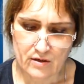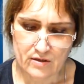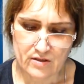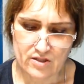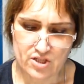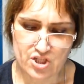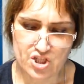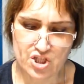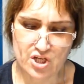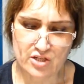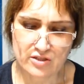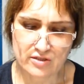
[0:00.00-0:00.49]

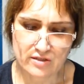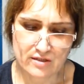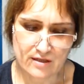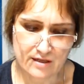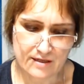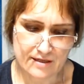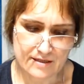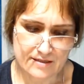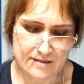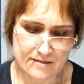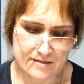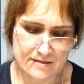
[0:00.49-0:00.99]

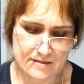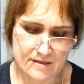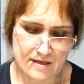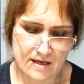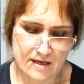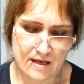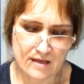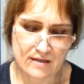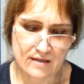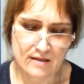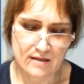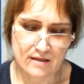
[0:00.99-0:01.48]
jaundice
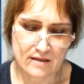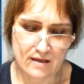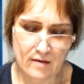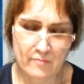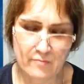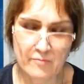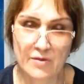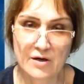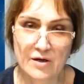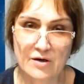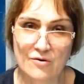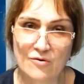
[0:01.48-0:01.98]
and a
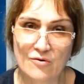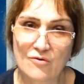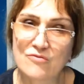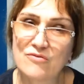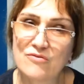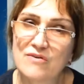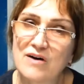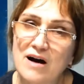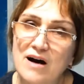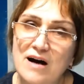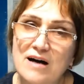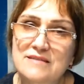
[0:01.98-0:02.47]
number of
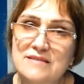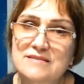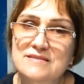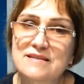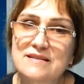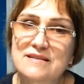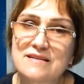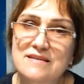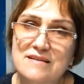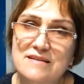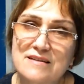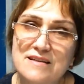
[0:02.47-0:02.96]

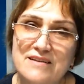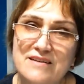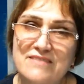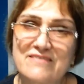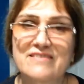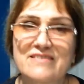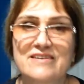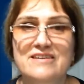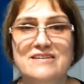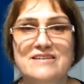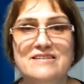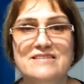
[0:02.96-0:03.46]
other
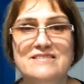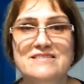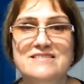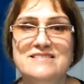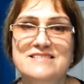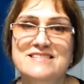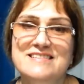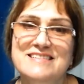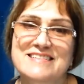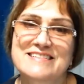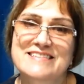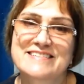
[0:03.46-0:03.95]
liver
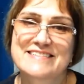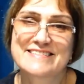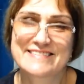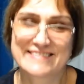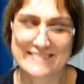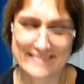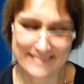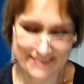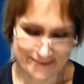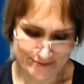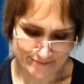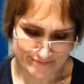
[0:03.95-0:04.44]

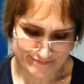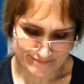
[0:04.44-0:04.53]
diseases.